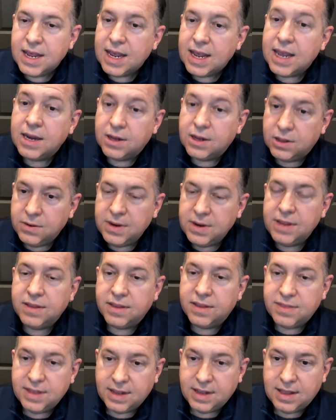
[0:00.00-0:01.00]
including the
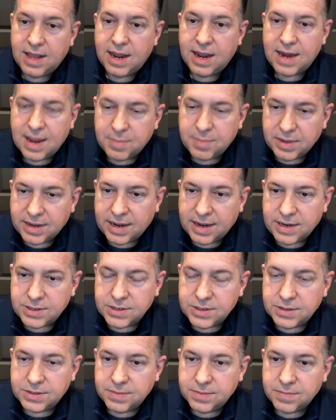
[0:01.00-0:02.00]
thick client
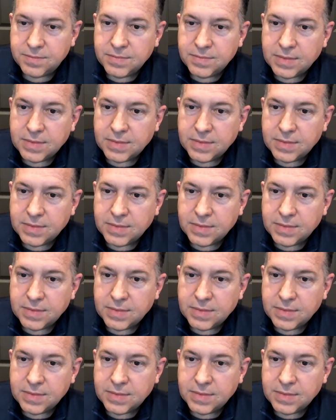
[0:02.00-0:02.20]
applications.